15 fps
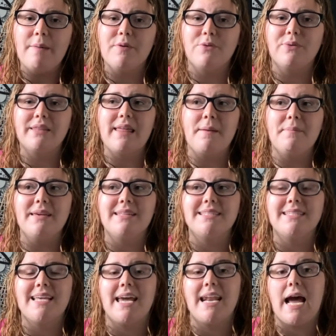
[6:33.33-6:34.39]
With that being
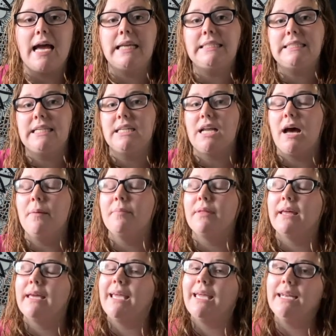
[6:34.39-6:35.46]
said, I did not
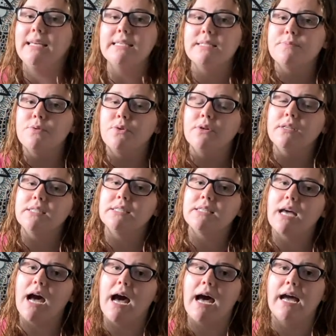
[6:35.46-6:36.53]
play any sports.
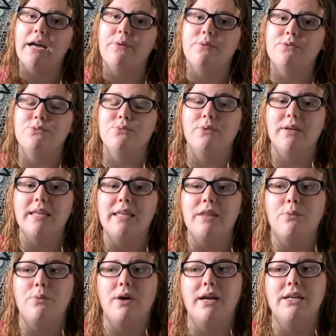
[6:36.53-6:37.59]
I was really the
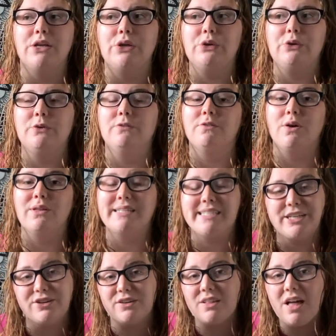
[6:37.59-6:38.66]
one who
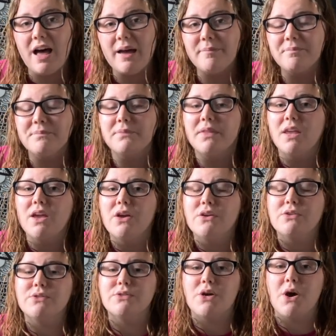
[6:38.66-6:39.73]
volunteered a lot.
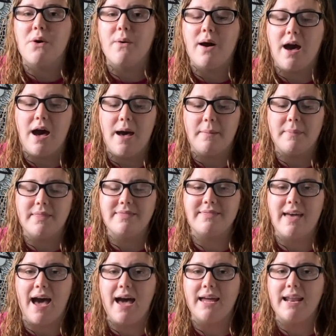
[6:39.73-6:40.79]
So
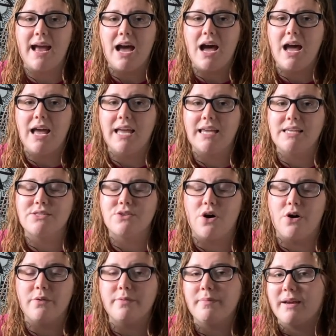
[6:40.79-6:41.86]
that is
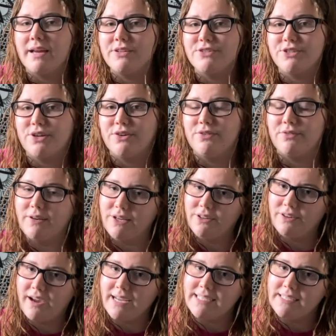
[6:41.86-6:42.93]
all of my
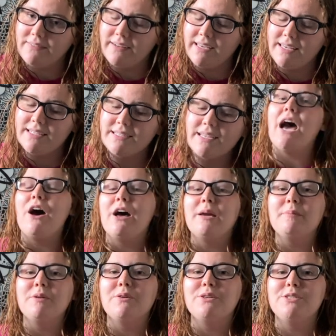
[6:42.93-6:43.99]
extracurricular activities. Now
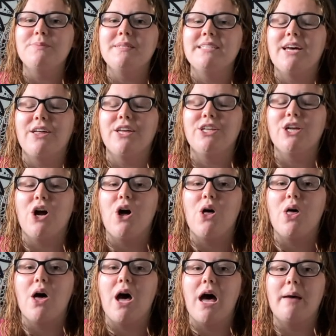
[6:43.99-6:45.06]
I'm going to be telling
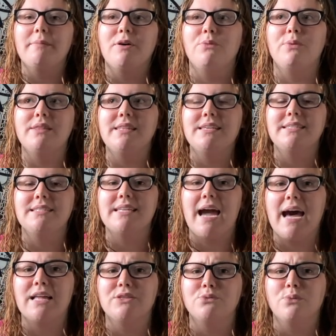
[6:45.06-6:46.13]
y'all with these
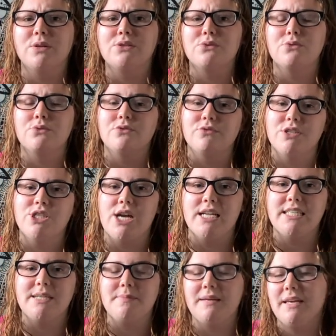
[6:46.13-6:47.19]
stats what schools
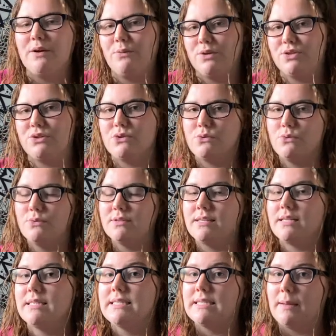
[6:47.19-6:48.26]
rejected me and which schools
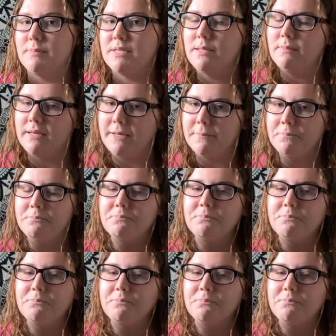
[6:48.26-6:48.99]
accepted me.